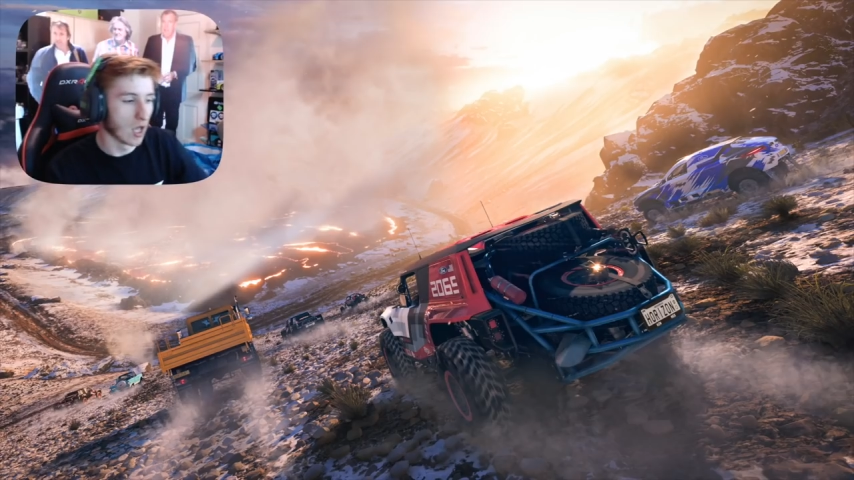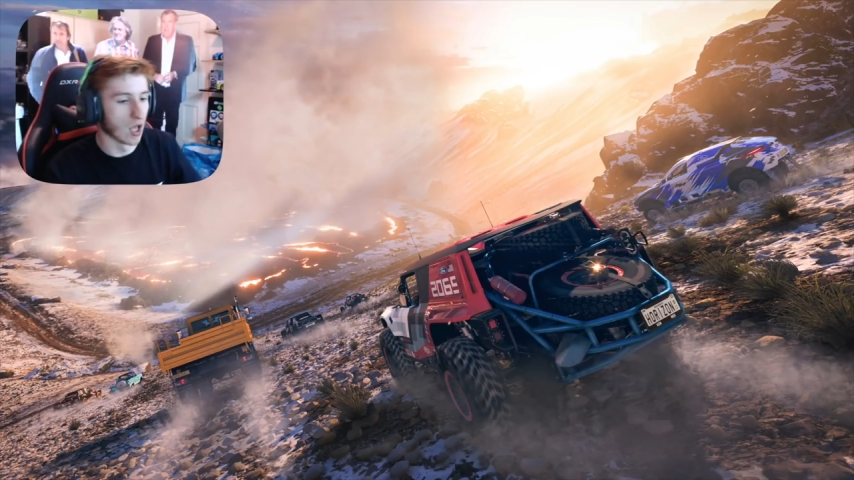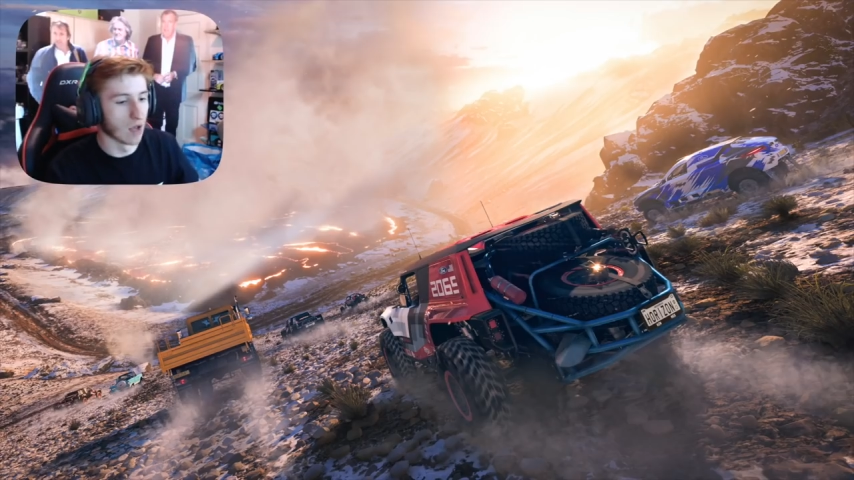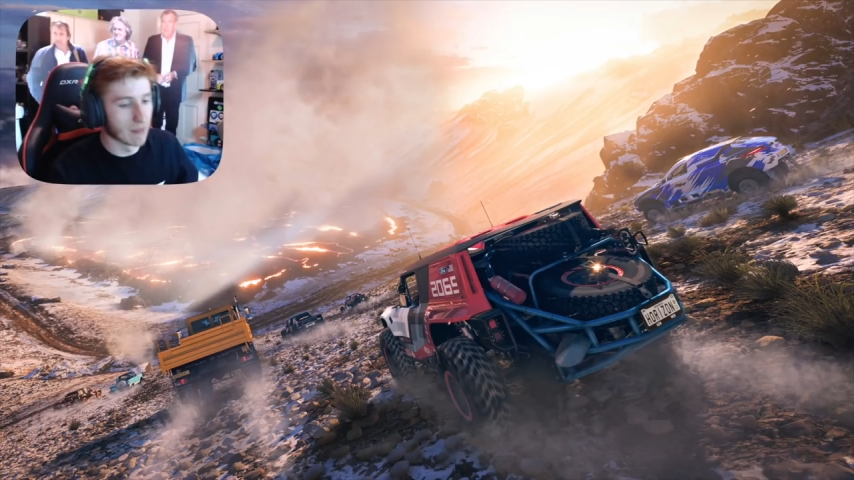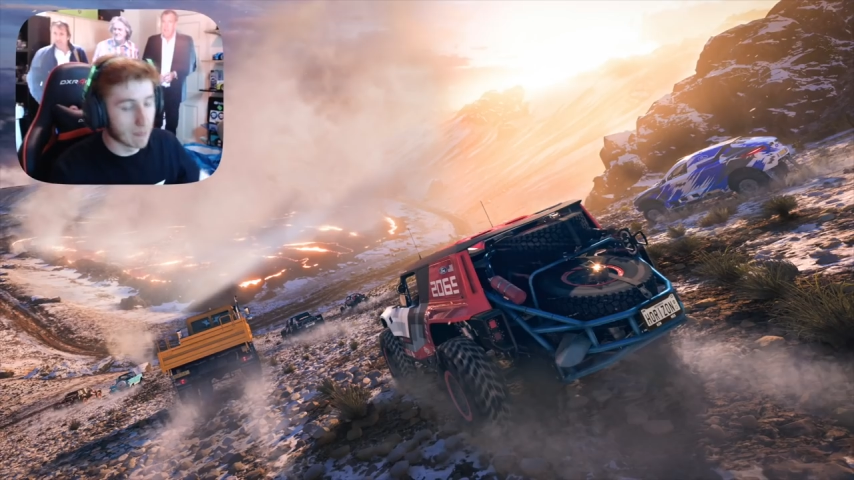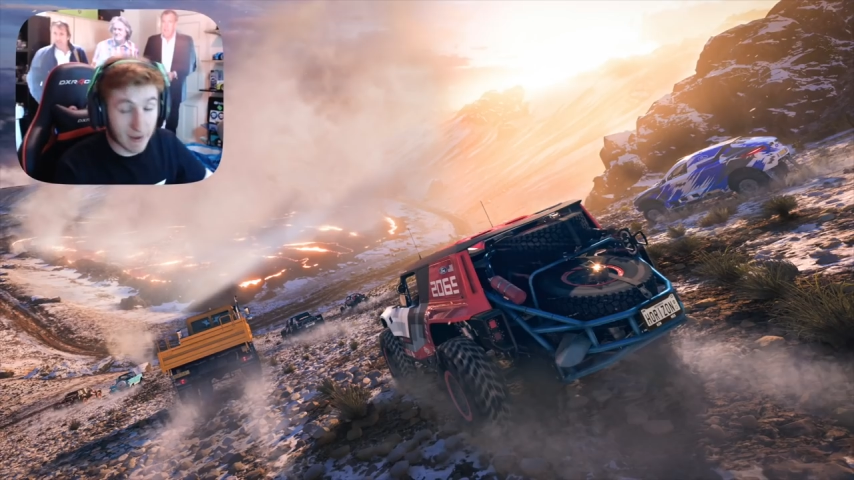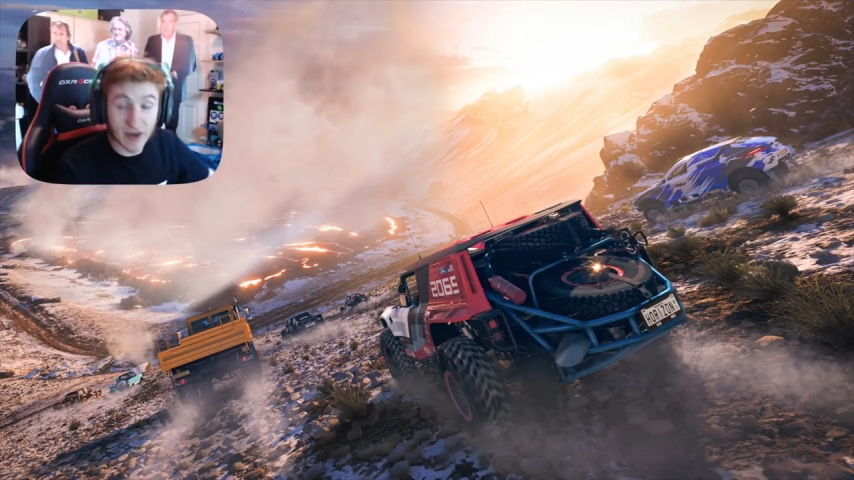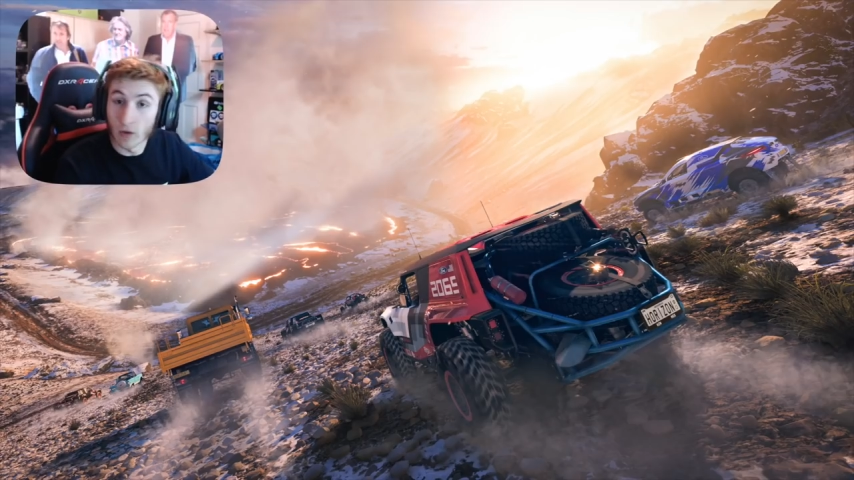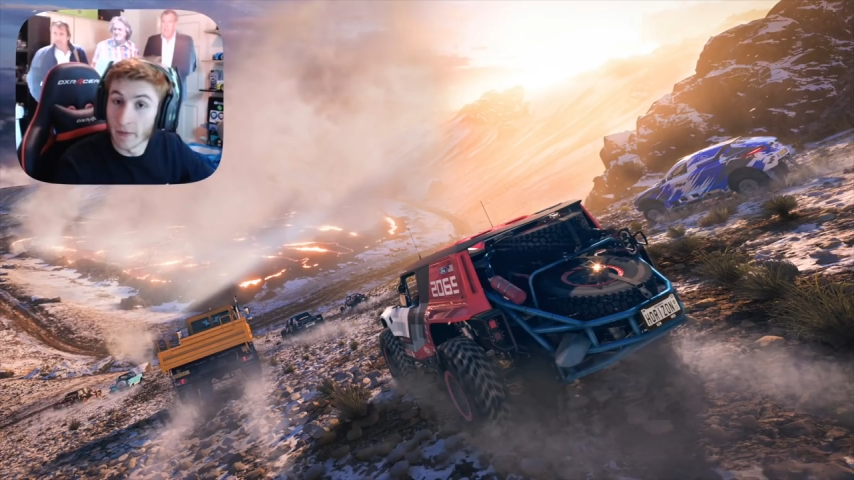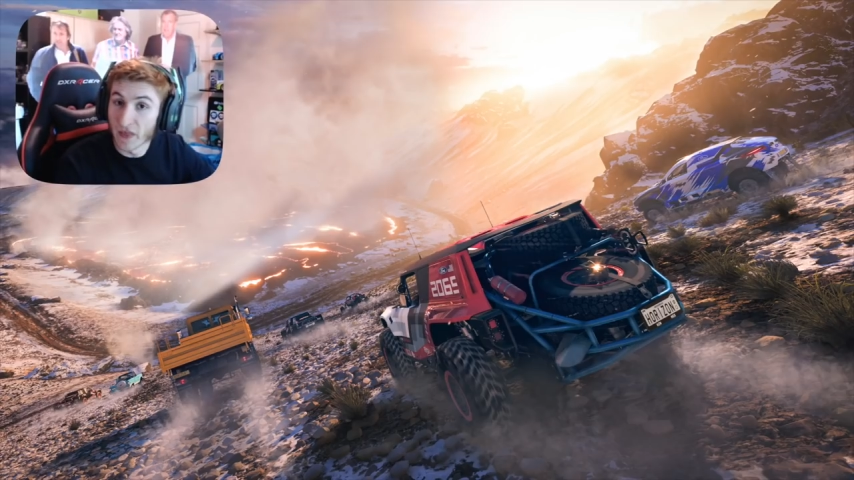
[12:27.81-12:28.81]
Um, that
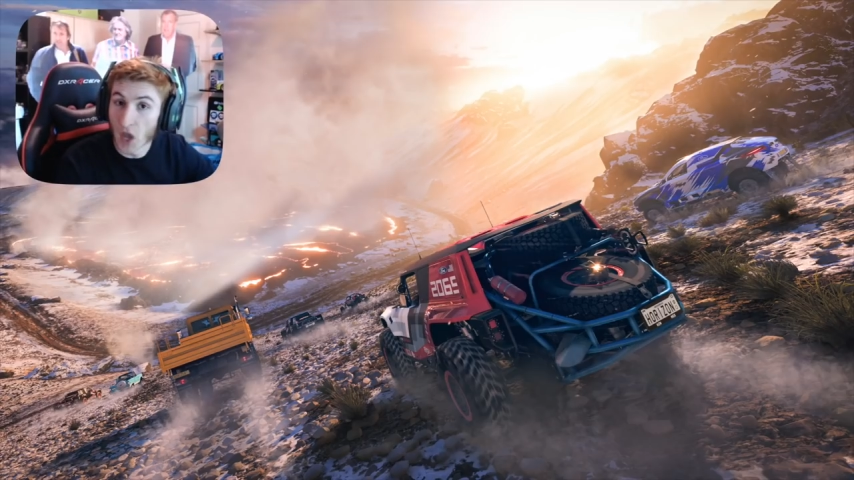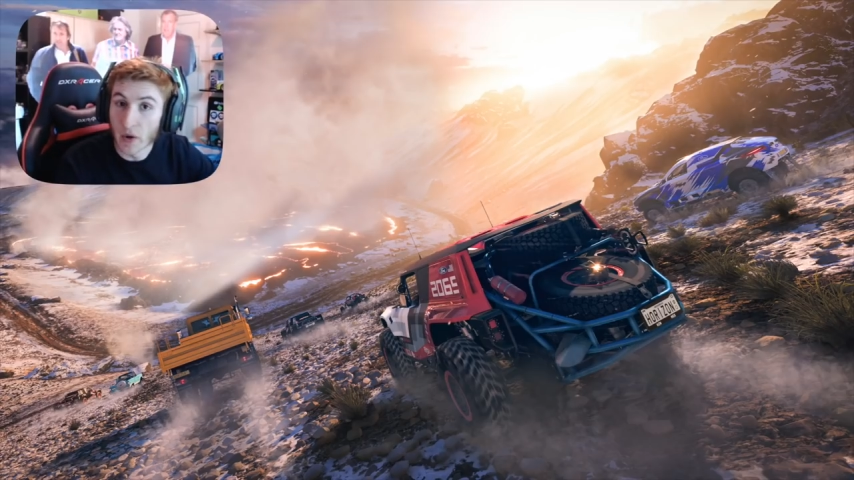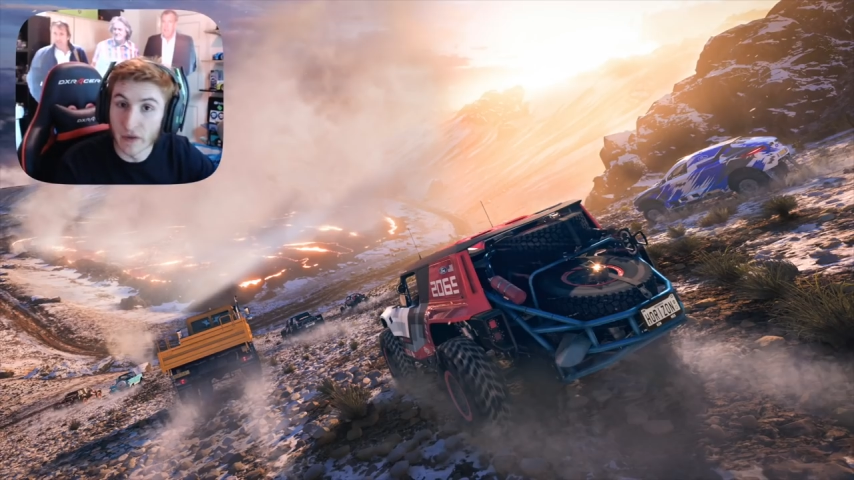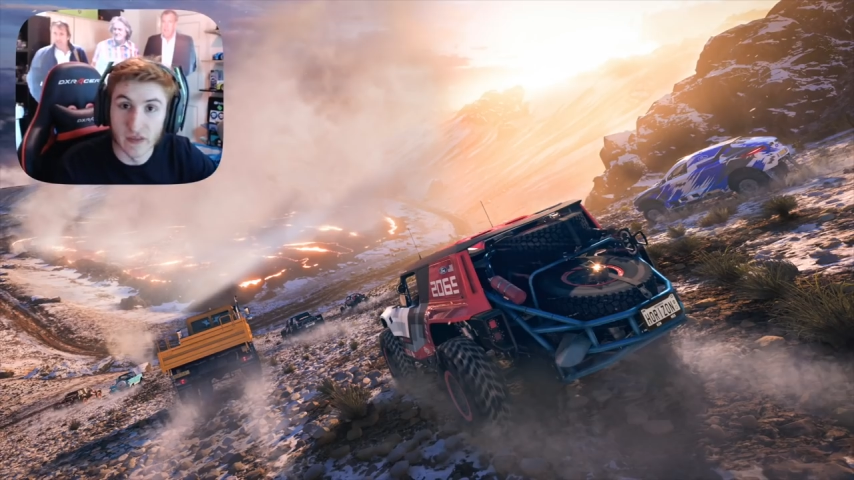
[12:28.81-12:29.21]
might not be the only